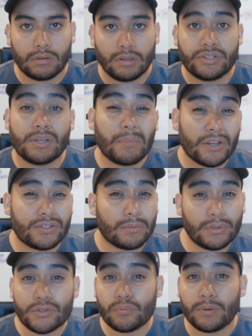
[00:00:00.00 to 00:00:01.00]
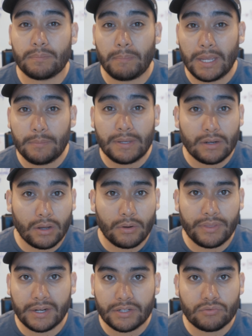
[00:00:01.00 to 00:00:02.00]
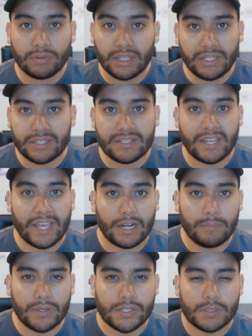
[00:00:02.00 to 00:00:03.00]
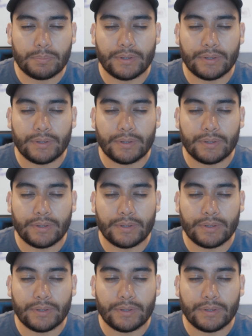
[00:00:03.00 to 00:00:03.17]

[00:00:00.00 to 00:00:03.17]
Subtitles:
Some customers would maybe know that it's related to cannabis,